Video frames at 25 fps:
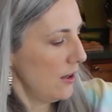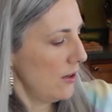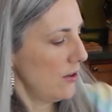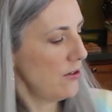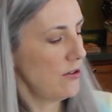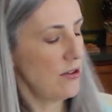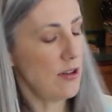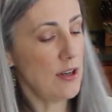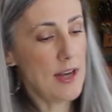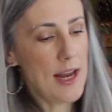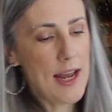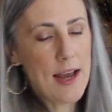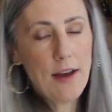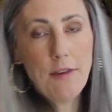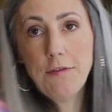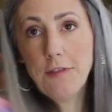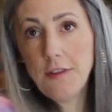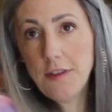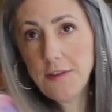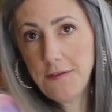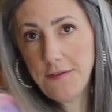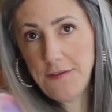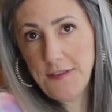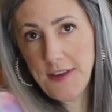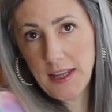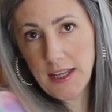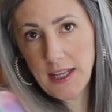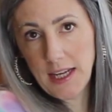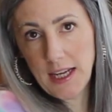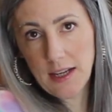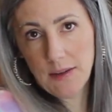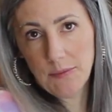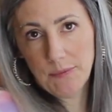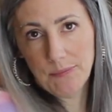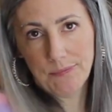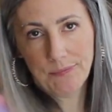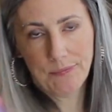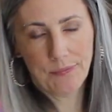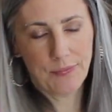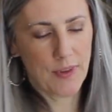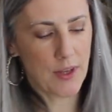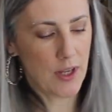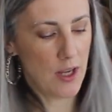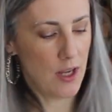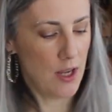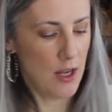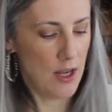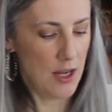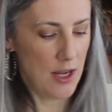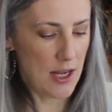So now for the filling.
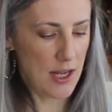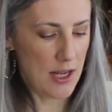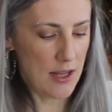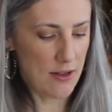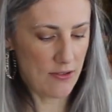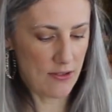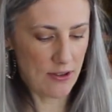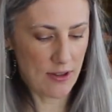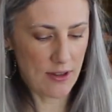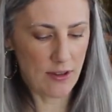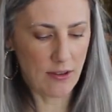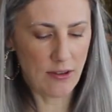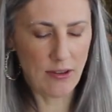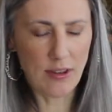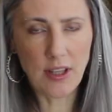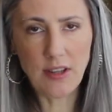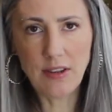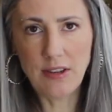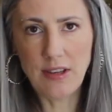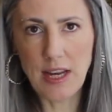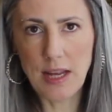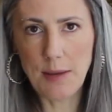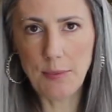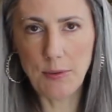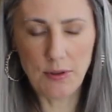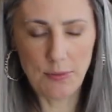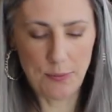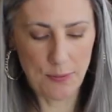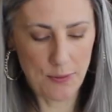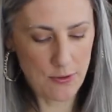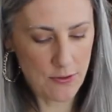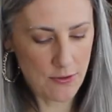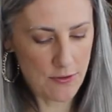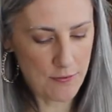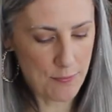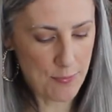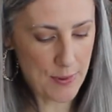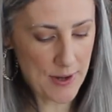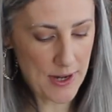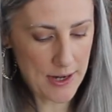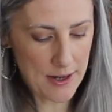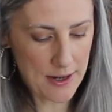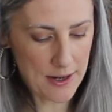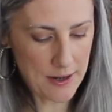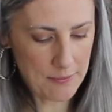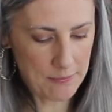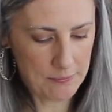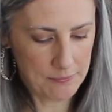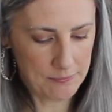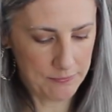It's 6 tablespoons of
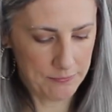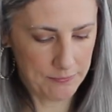butter,